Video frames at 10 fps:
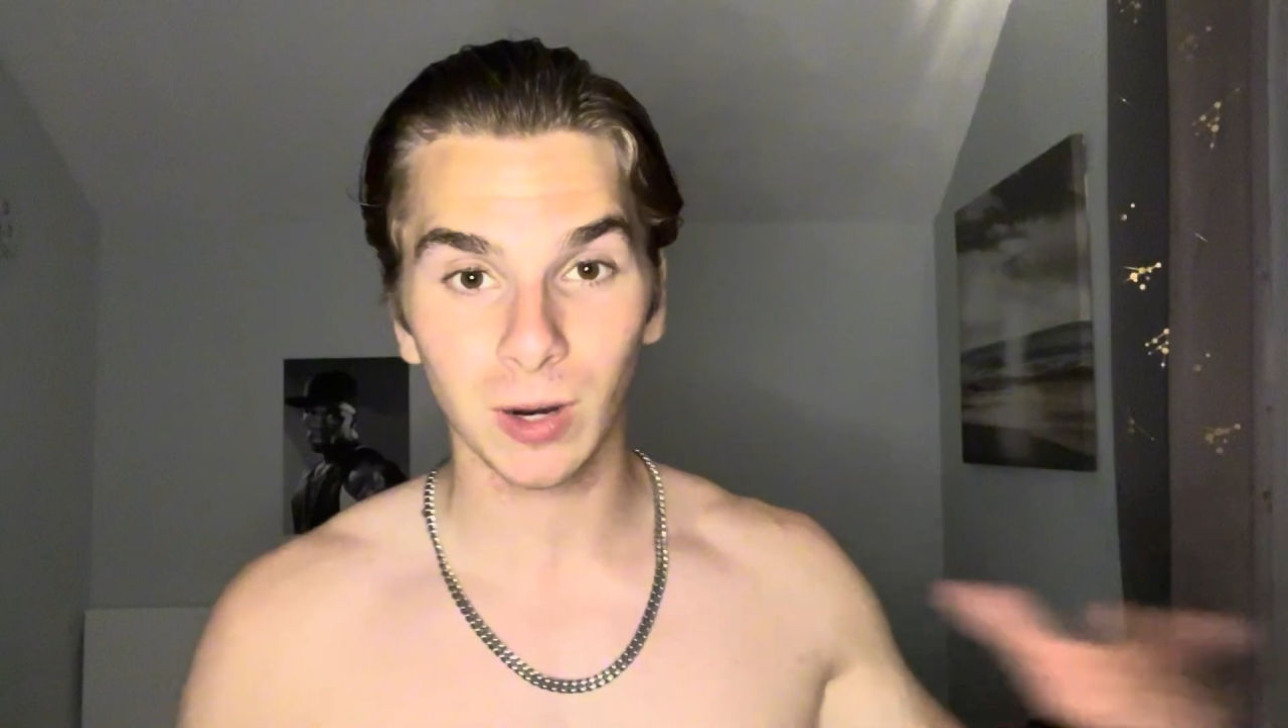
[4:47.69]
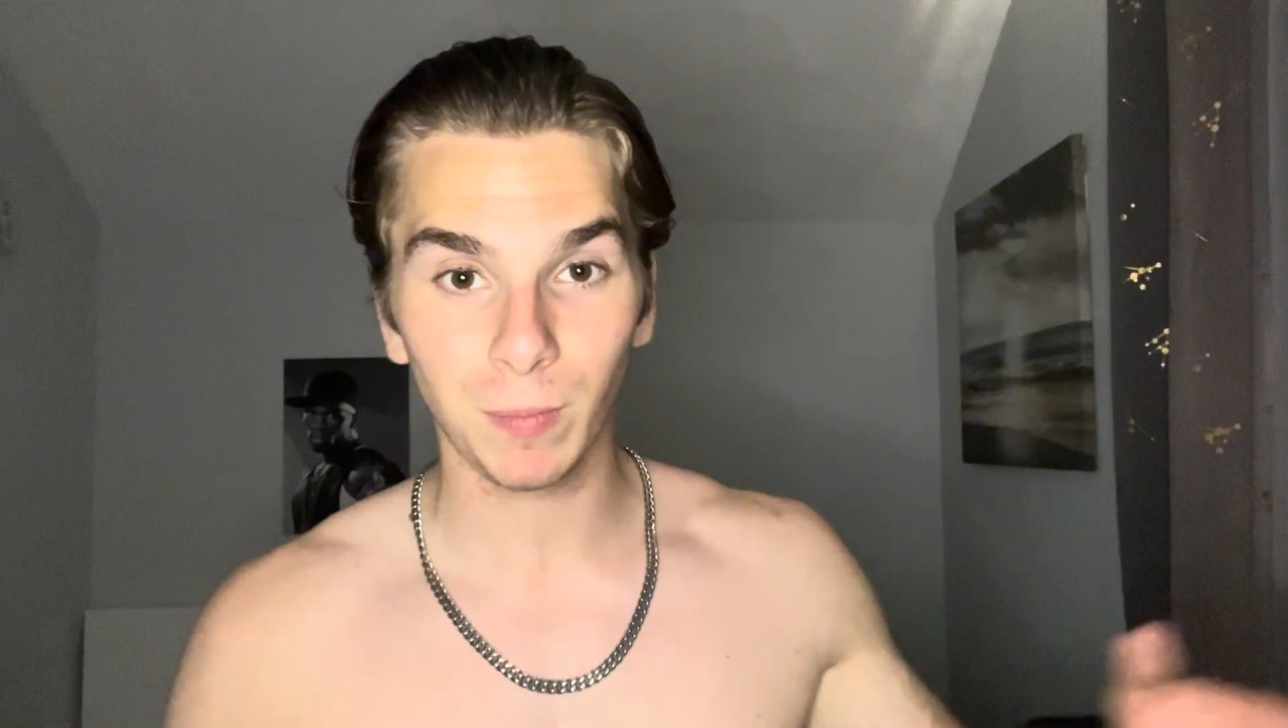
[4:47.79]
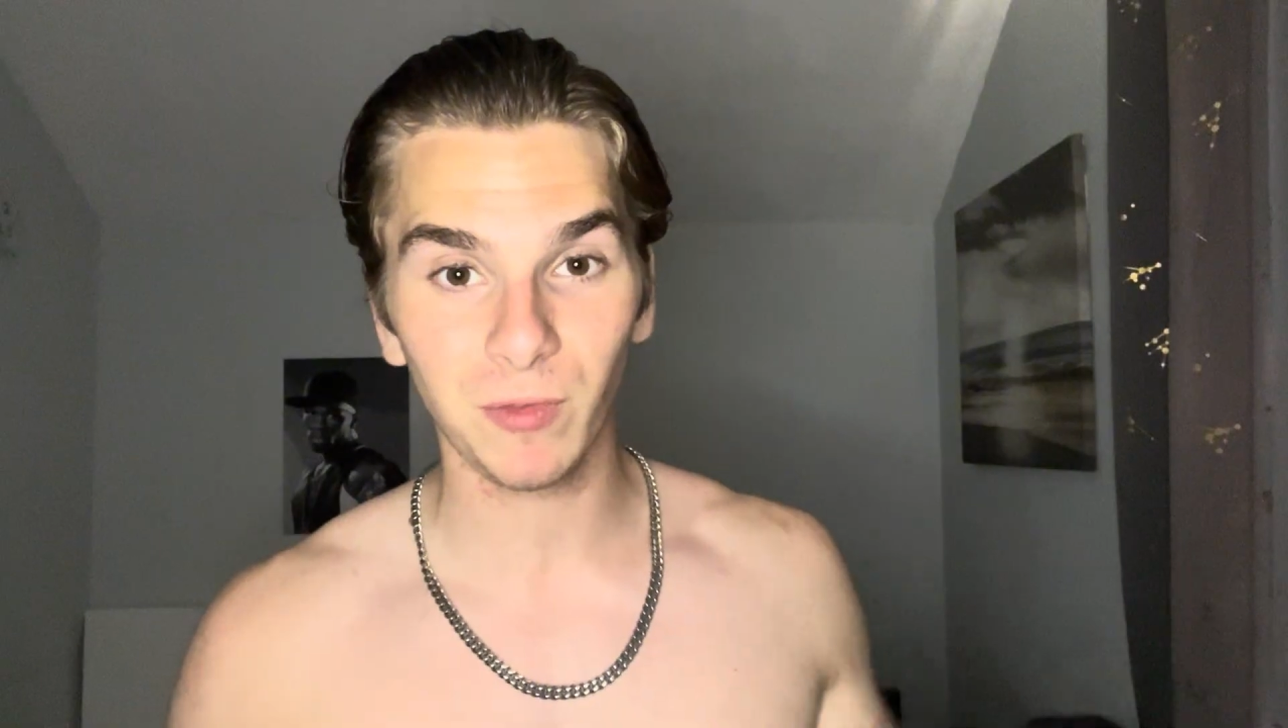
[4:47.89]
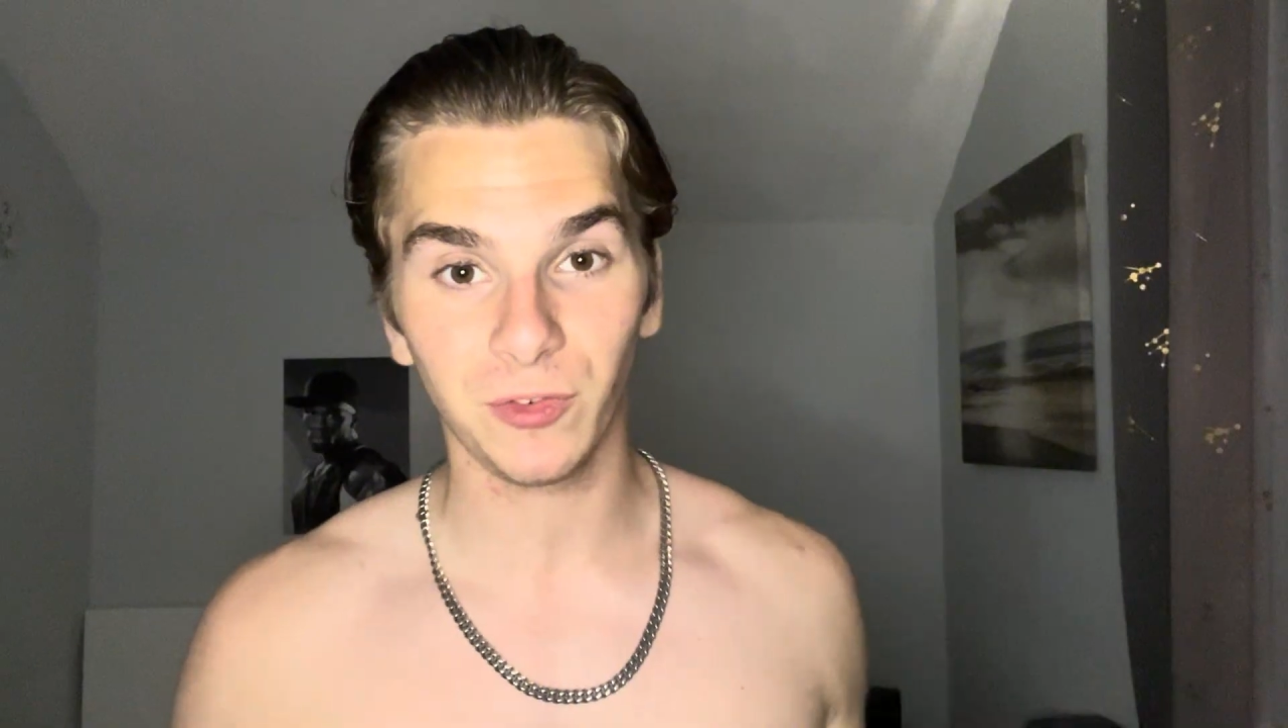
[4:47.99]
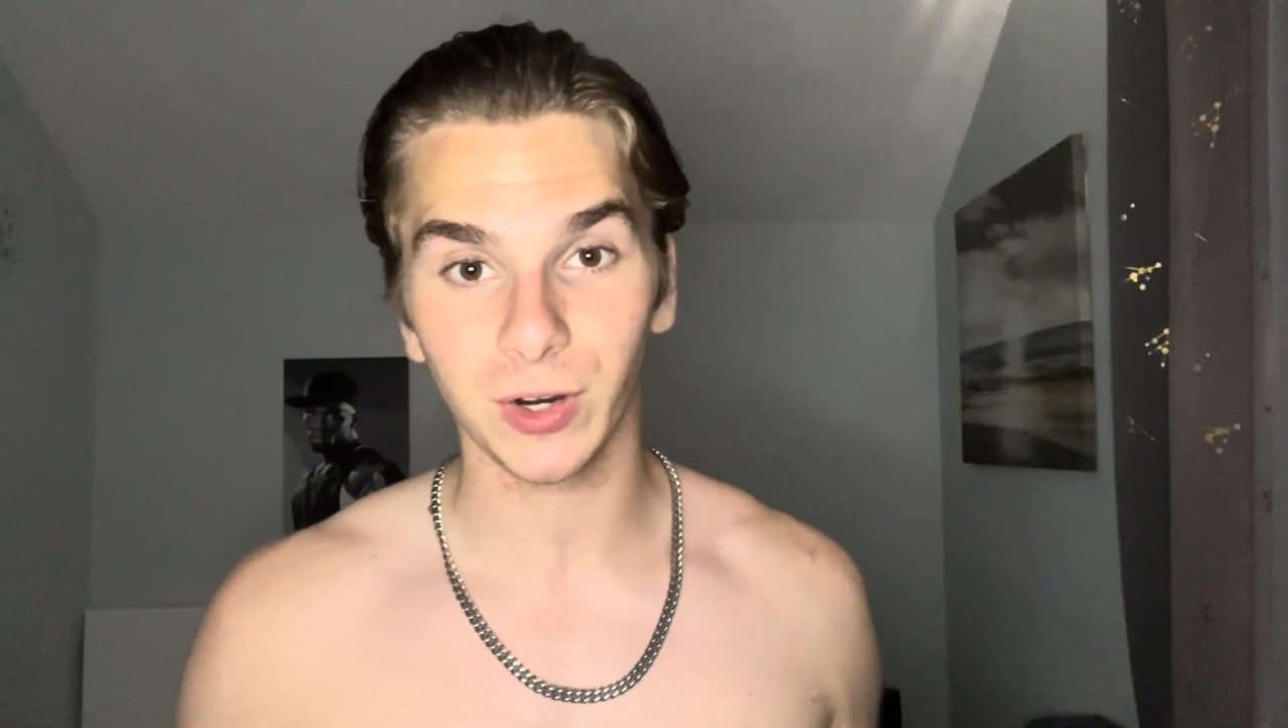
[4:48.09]

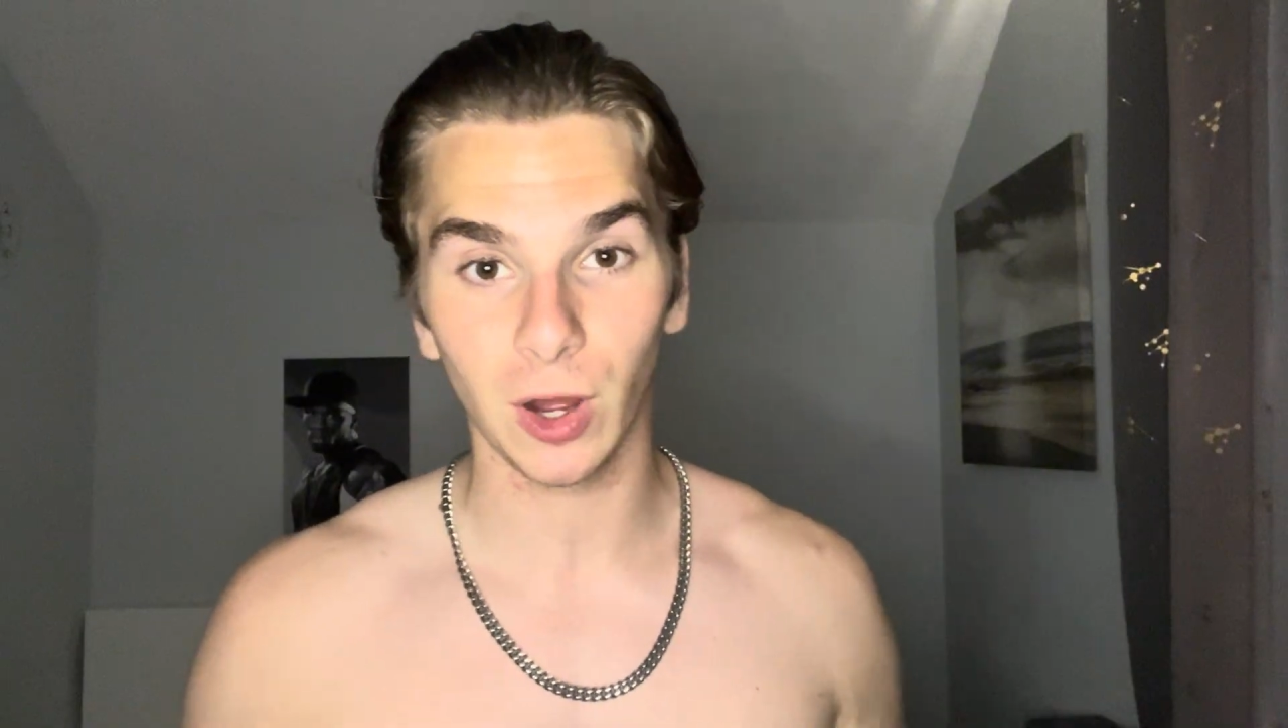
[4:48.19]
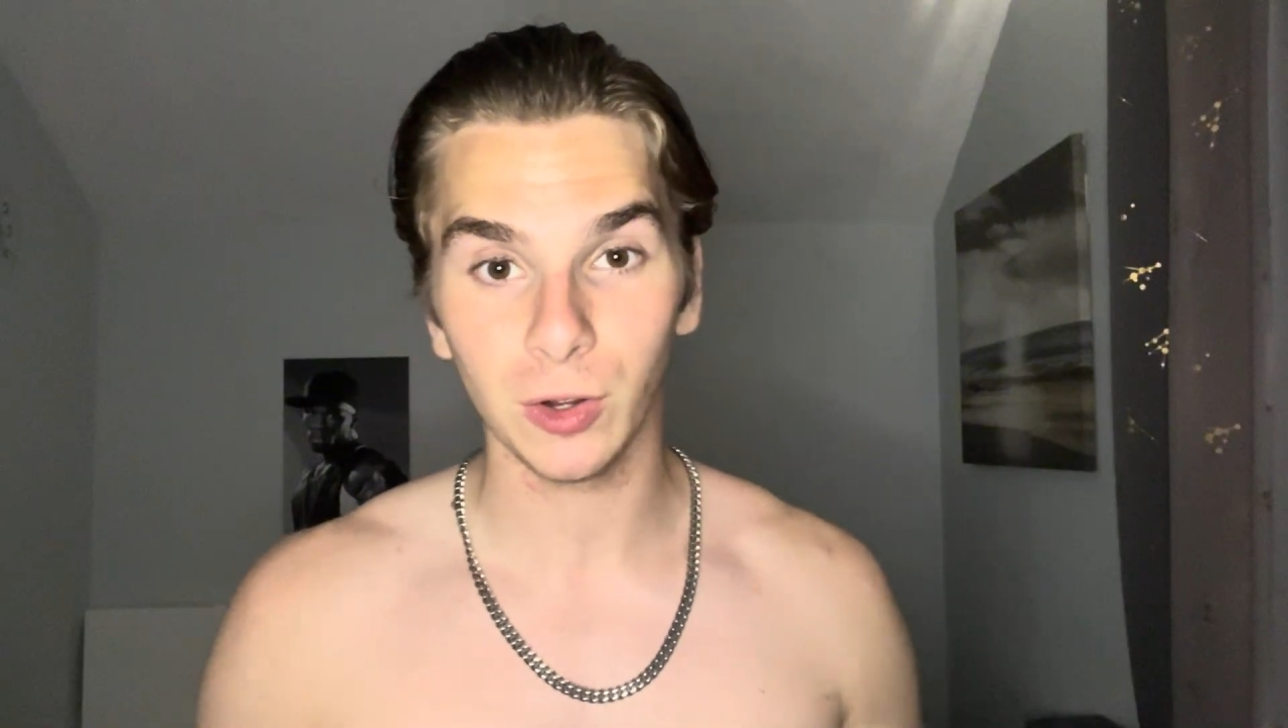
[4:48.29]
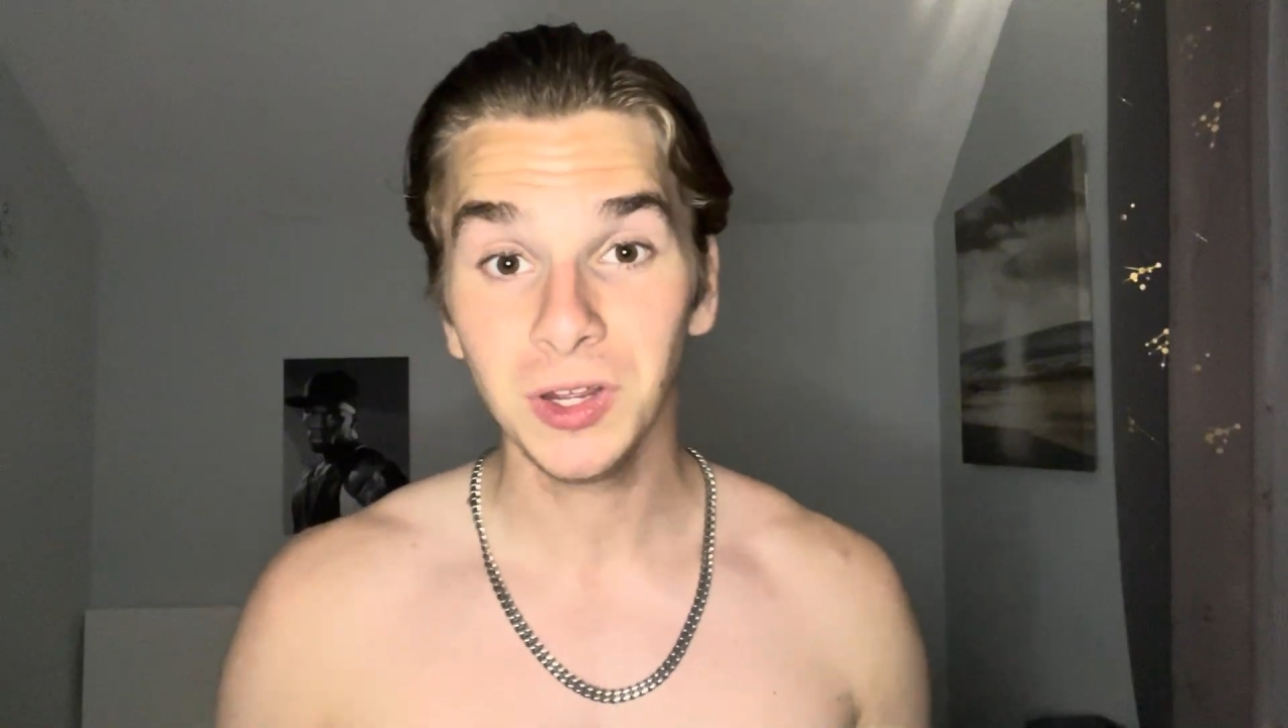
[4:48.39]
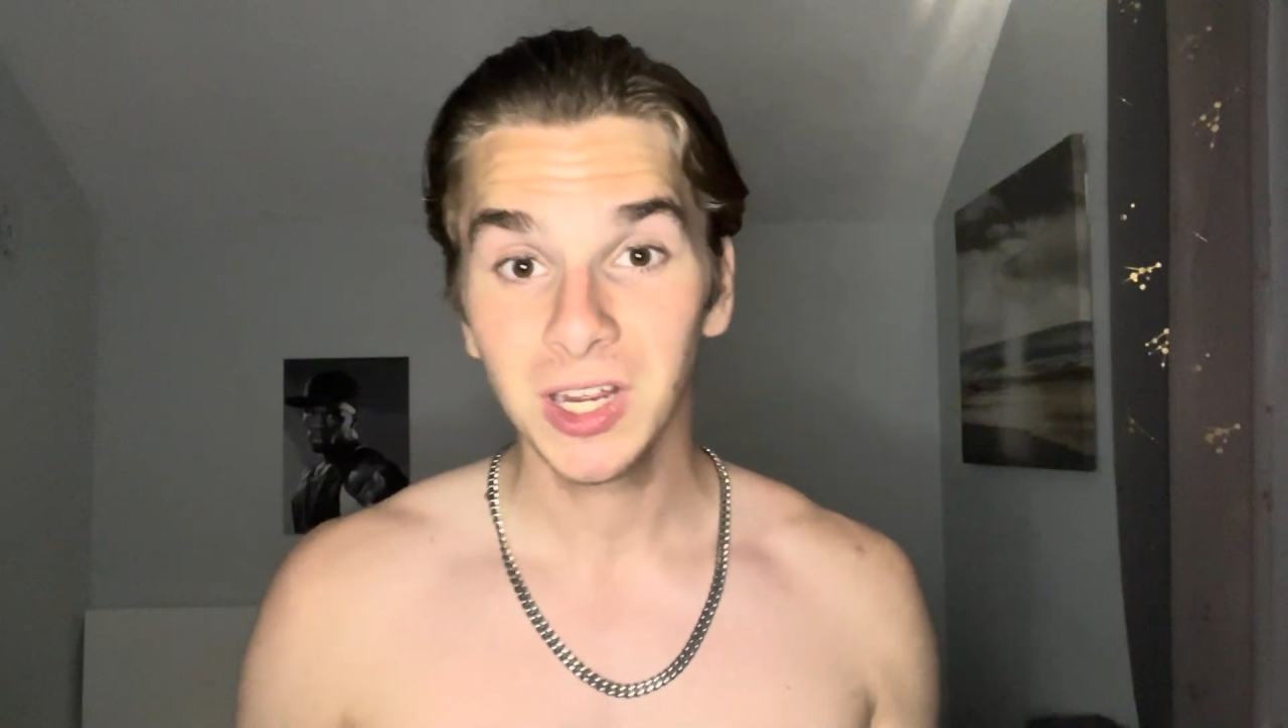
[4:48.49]
month ago